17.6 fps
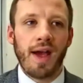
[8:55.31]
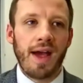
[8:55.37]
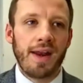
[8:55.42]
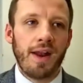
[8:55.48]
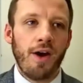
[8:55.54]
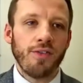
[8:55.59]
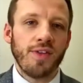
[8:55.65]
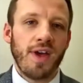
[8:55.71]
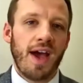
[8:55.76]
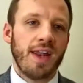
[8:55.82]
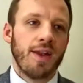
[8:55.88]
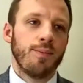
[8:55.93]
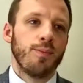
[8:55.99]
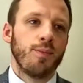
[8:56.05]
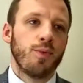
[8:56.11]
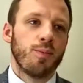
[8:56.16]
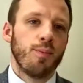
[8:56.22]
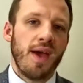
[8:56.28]
and after
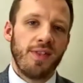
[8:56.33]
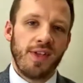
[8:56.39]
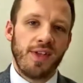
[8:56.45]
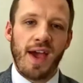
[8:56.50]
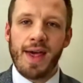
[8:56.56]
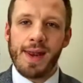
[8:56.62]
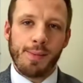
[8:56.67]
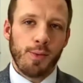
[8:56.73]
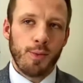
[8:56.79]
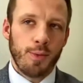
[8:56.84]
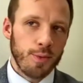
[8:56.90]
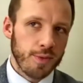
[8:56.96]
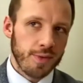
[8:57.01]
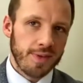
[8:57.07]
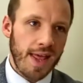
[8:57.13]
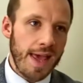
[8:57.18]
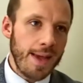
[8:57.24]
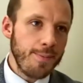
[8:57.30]
Adam's met the animals
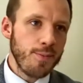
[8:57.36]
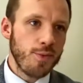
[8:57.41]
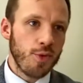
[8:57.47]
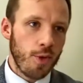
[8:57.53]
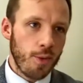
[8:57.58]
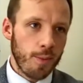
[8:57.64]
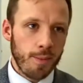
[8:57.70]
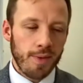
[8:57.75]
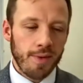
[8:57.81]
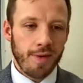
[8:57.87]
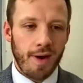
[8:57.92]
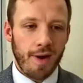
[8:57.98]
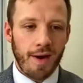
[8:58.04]
and named them,